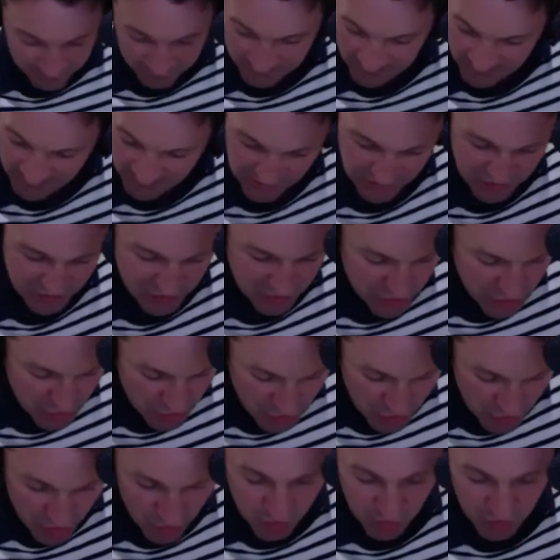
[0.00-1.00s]

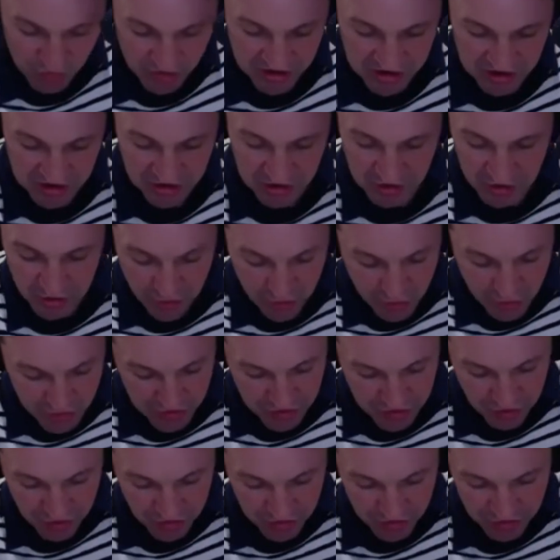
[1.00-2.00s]
Huge, huge,
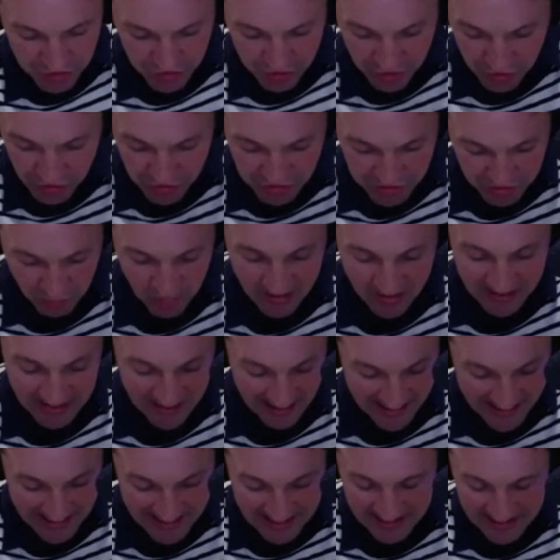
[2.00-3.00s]
huge, huge.
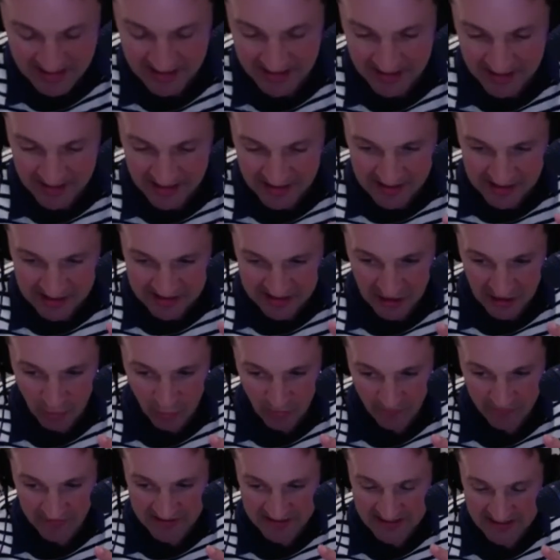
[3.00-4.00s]
Okay. So
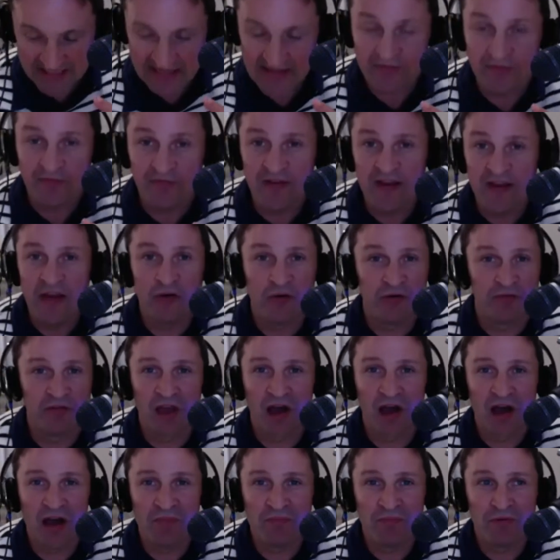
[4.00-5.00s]
obviously the fear of
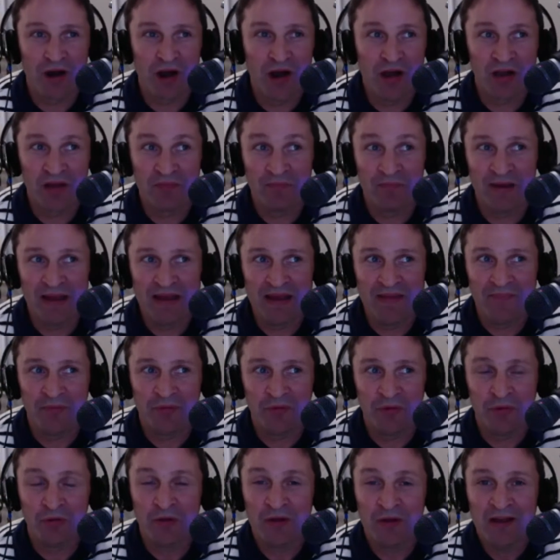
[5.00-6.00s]
going broke and
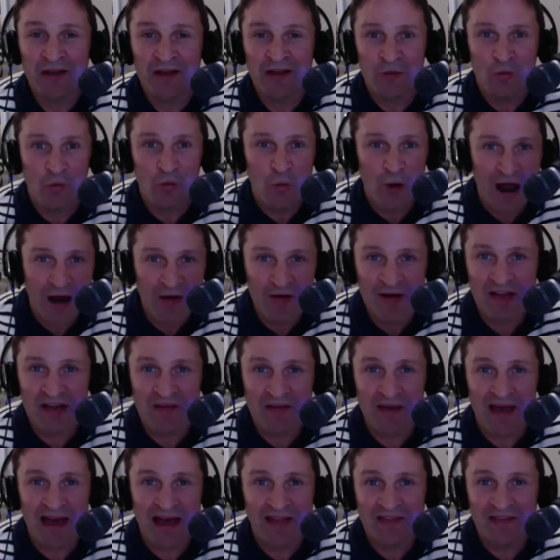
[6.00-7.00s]
people worrying
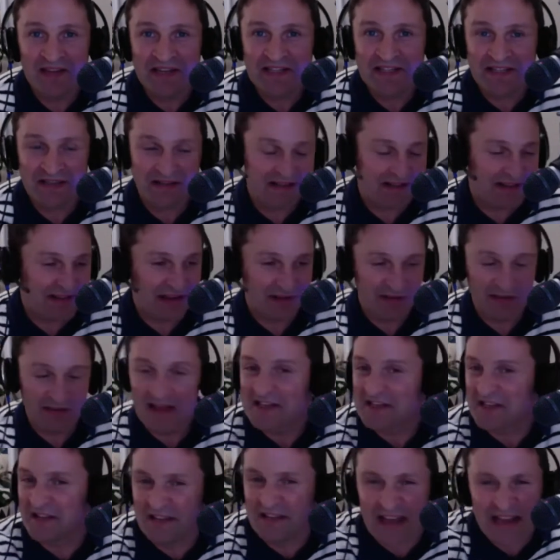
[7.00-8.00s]
about this, and
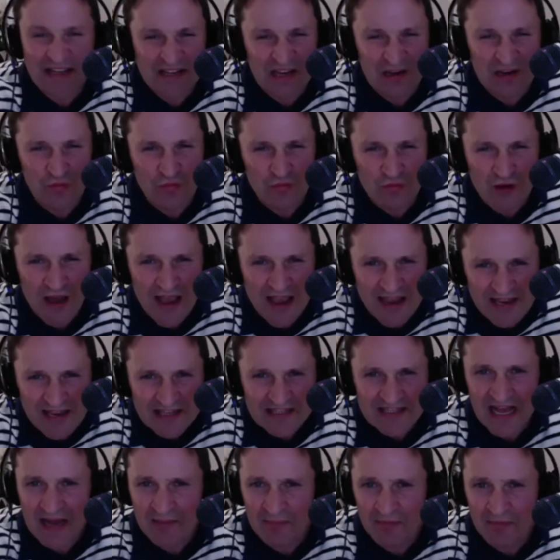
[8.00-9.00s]
that's a great
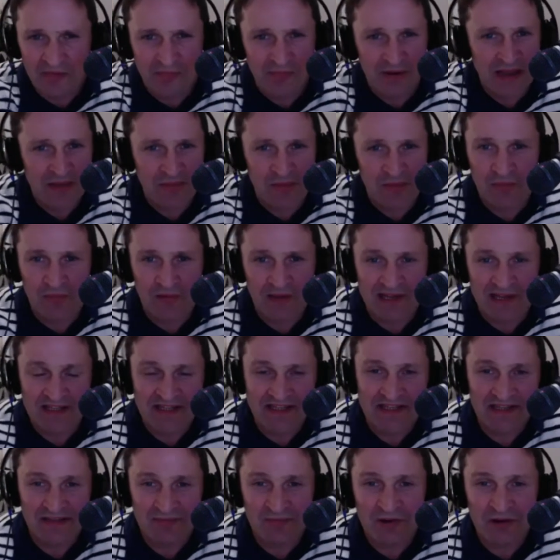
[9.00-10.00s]
example of people
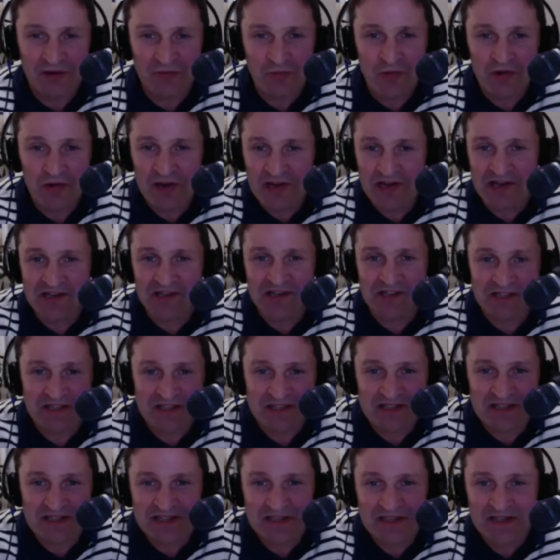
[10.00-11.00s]
pleasing. What else?